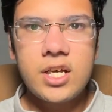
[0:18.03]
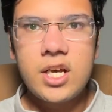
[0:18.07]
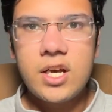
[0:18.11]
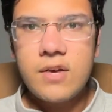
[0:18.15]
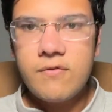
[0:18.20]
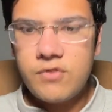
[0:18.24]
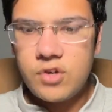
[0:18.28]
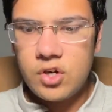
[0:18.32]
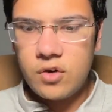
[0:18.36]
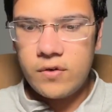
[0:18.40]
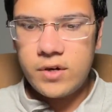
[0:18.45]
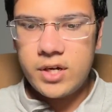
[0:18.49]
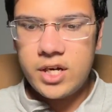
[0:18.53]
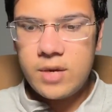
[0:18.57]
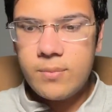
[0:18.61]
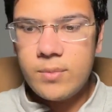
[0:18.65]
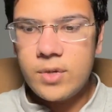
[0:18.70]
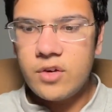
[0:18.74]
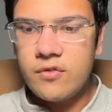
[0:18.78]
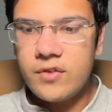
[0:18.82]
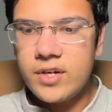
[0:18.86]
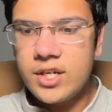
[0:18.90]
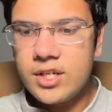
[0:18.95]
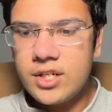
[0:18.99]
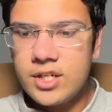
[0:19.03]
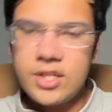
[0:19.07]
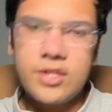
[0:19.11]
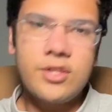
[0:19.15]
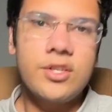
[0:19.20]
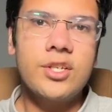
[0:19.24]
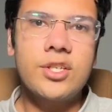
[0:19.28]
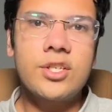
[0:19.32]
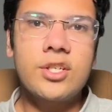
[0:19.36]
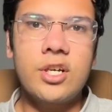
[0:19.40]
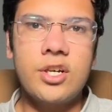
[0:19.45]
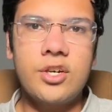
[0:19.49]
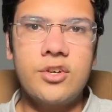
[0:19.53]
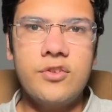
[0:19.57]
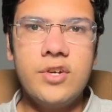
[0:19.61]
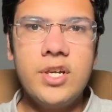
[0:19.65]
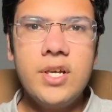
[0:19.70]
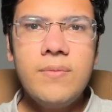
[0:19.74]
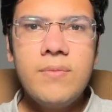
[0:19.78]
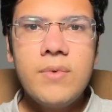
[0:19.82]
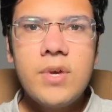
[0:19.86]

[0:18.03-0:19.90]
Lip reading: if you're an immigrant in this country,